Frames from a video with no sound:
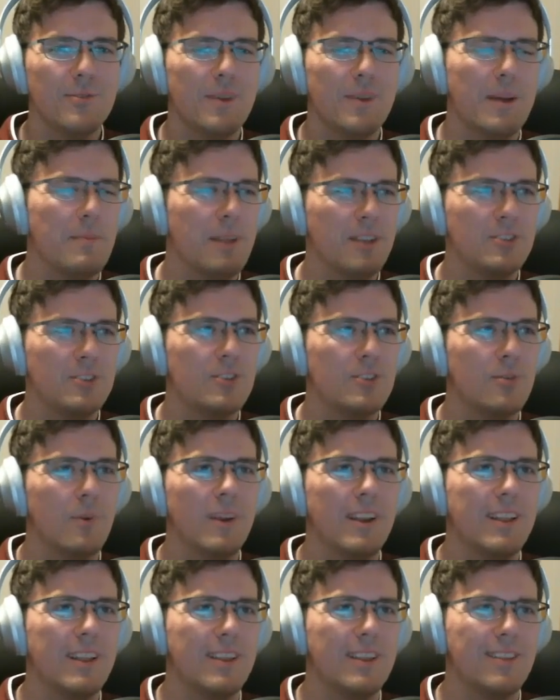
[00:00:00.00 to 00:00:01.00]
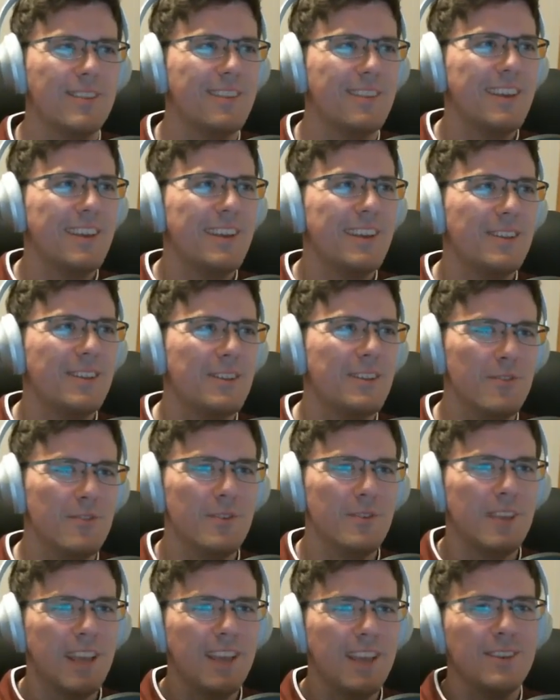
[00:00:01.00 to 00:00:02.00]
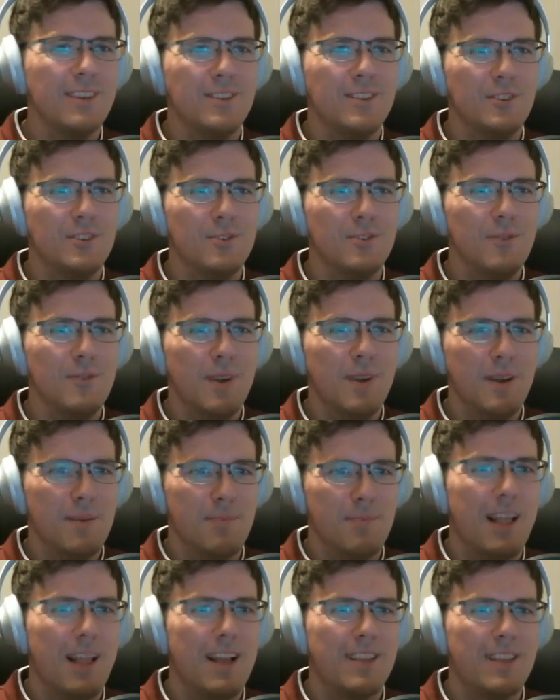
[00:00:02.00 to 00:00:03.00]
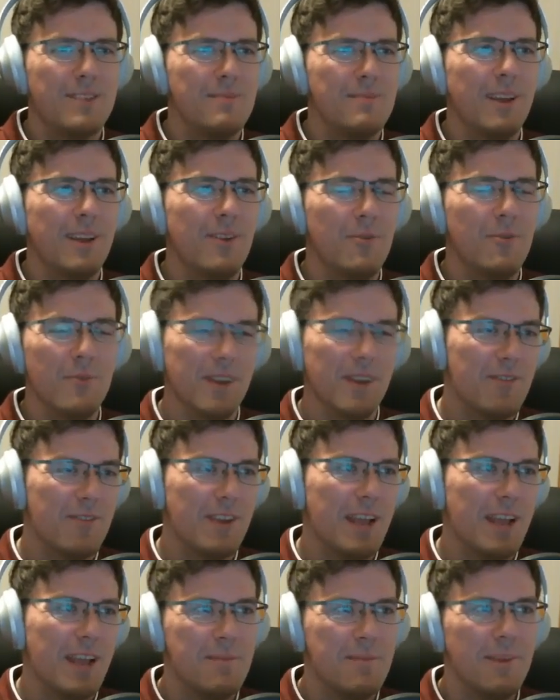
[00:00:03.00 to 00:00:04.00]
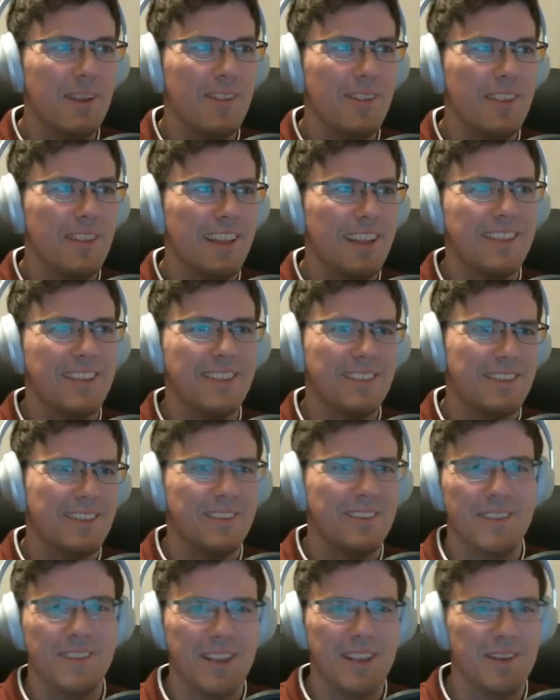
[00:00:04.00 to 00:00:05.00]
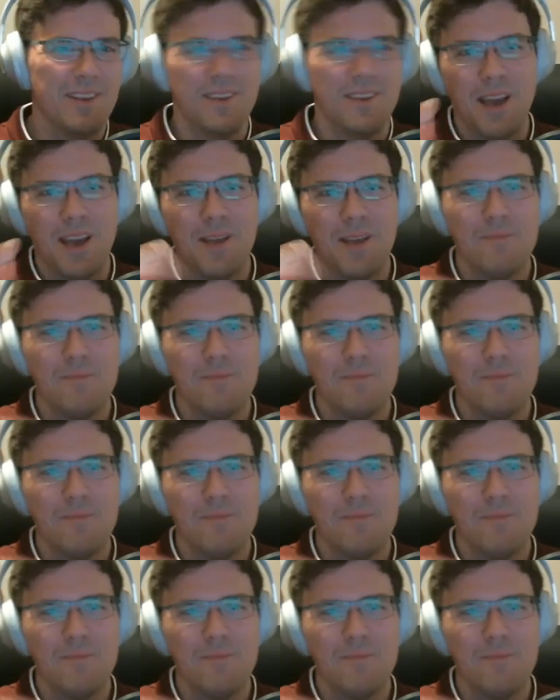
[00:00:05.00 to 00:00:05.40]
I'm not sure what it is. If you can get 2 blocks of metal, whatever kind of metal that is, and you got a